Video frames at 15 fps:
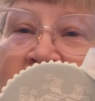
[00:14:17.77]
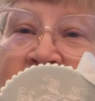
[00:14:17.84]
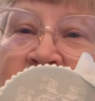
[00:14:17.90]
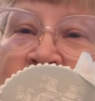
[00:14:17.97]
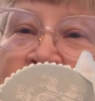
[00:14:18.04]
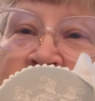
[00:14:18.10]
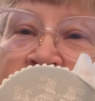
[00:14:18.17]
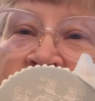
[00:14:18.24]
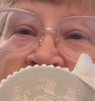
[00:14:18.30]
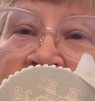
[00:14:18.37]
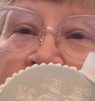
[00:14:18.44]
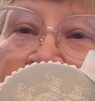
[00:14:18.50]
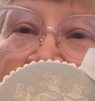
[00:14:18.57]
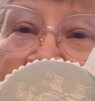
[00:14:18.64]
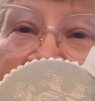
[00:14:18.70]
do them
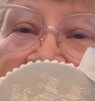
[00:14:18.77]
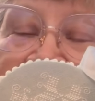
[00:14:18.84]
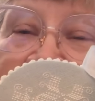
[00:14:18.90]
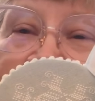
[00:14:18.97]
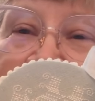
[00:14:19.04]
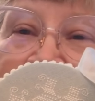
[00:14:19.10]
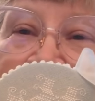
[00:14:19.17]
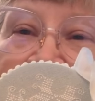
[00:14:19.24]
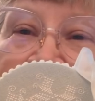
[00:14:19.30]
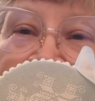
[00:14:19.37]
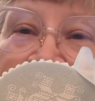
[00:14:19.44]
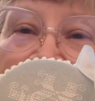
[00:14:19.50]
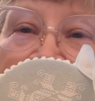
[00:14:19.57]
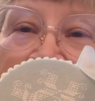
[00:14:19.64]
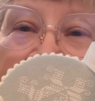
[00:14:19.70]
separately.
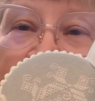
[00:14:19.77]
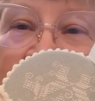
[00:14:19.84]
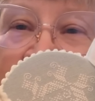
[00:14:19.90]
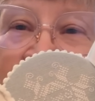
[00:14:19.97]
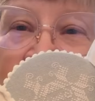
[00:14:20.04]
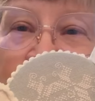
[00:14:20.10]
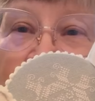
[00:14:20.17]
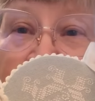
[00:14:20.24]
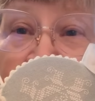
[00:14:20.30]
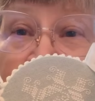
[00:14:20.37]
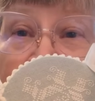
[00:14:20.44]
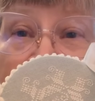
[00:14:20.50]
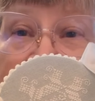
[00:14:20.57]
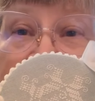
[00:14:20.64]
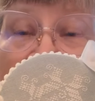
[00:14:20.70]
But there are
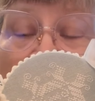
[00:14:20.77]
3